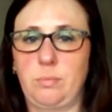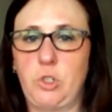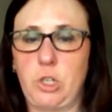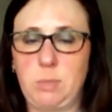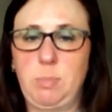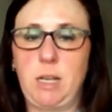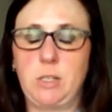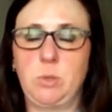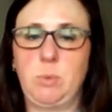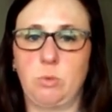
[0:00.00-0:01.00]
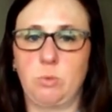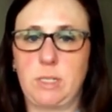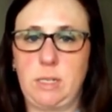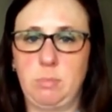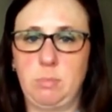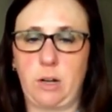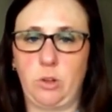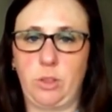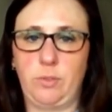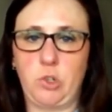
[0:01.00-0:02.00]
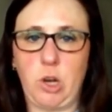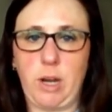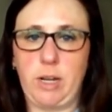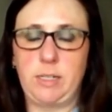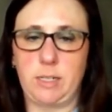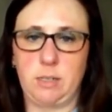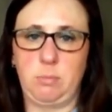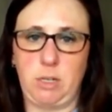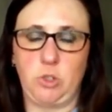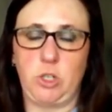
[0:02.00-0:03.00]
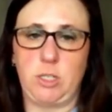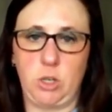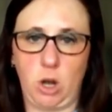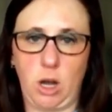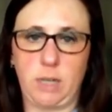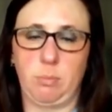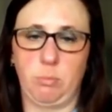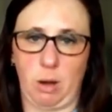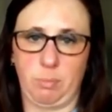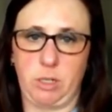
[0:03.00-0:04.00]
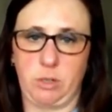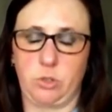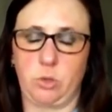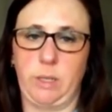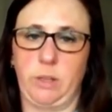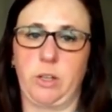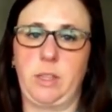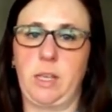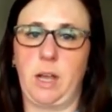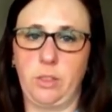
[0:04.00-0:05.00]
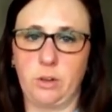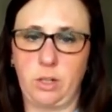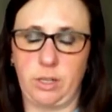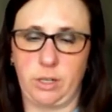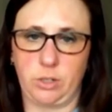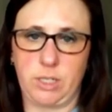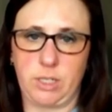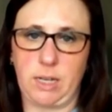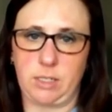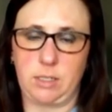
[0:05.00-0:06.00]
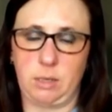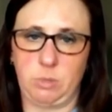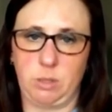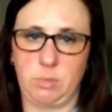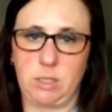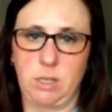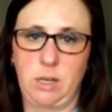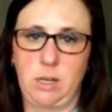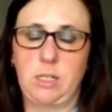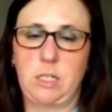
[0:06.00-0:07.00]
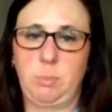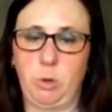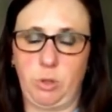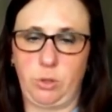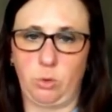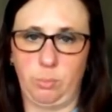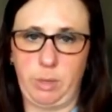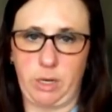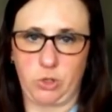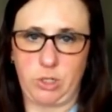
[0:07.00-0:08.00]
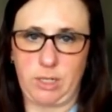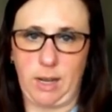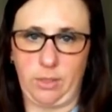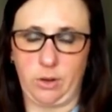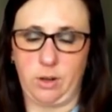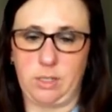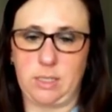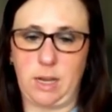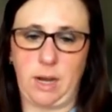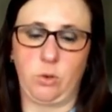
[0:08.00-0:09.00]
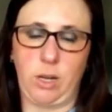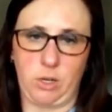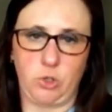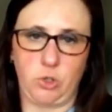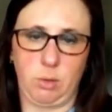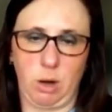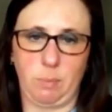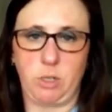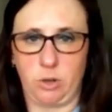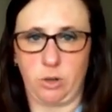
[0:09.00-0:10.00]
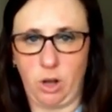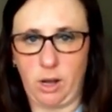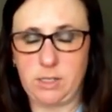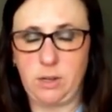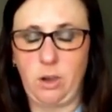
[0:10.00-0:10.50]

Just because we don't see blood out the vagina doesn't mean she's not abrupting. So we look at the other clinical signs and symptoms to put the whole picture together and decide, okay, is she abrupting or not?